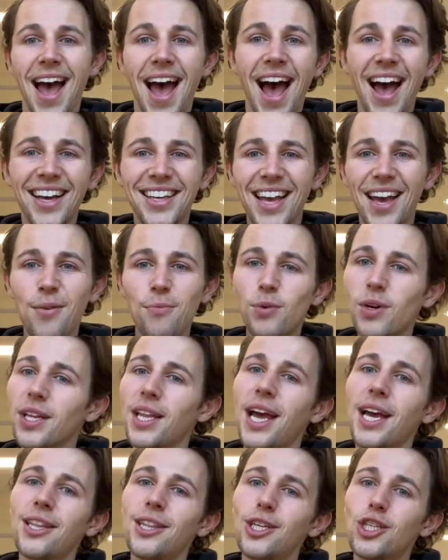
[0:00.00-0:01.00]
Again, we're
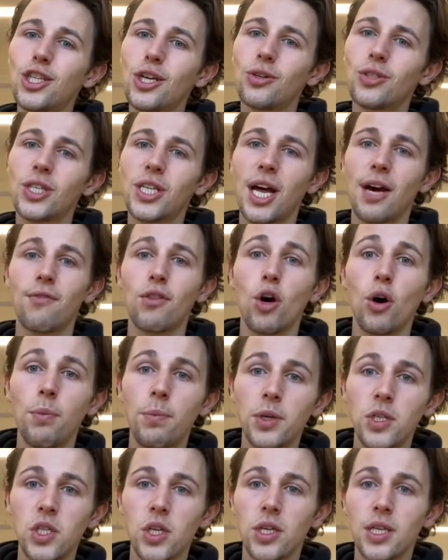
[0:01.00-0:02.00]
letting the children have the
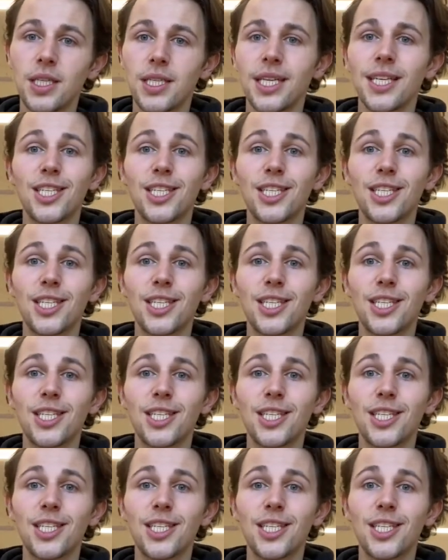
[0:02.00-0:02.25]
opportunity